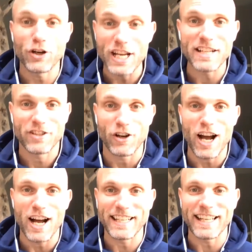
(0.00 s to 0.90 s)
needs are
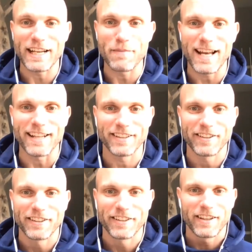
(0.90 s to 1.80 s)
not getting met.
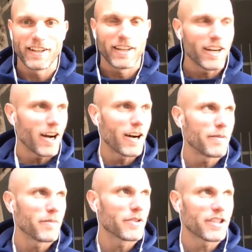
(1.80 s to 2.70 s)

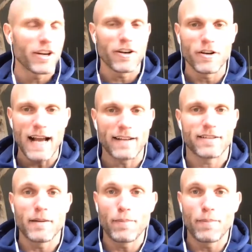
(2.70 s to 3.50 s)
So at some